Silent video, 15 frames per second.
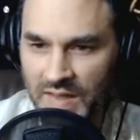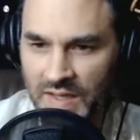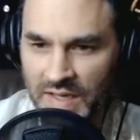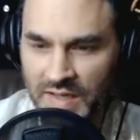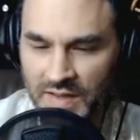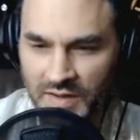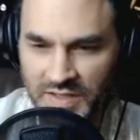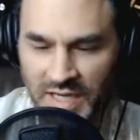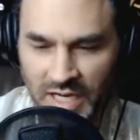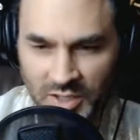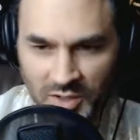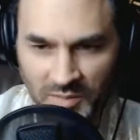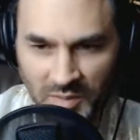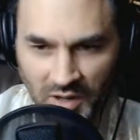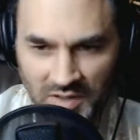there's
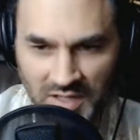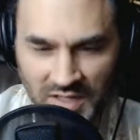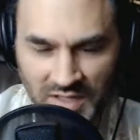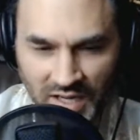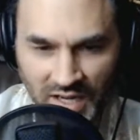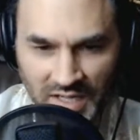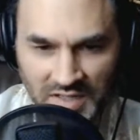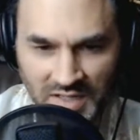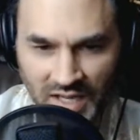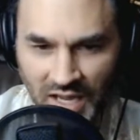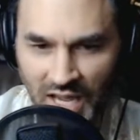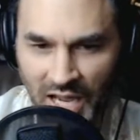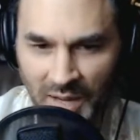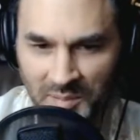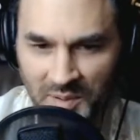actually multitasking
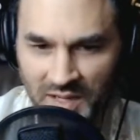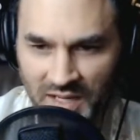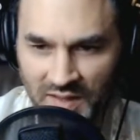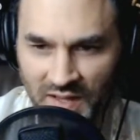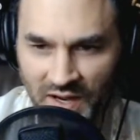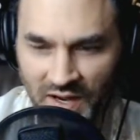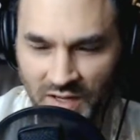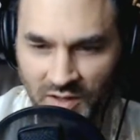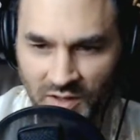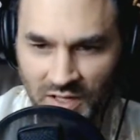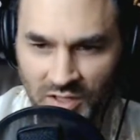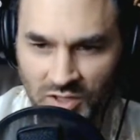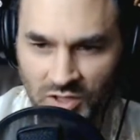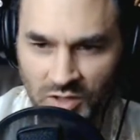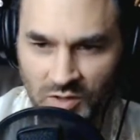happening there, and you can
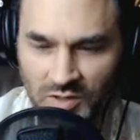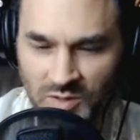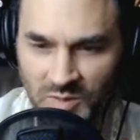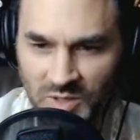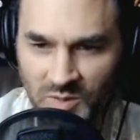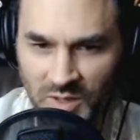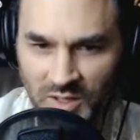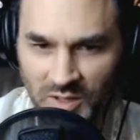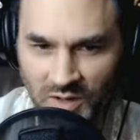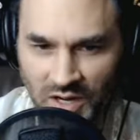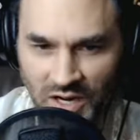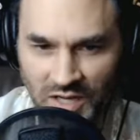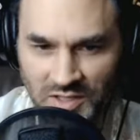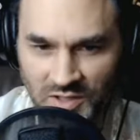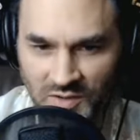choose which one you
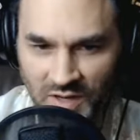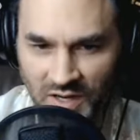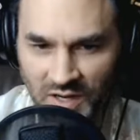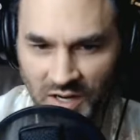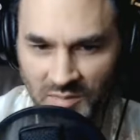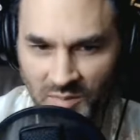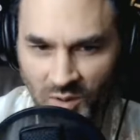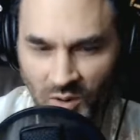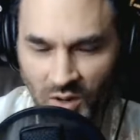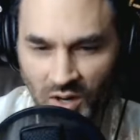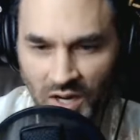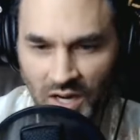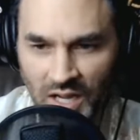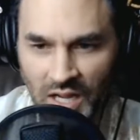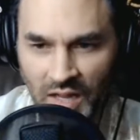concentrate on more.
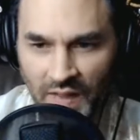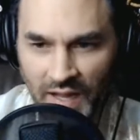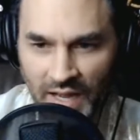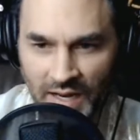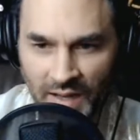That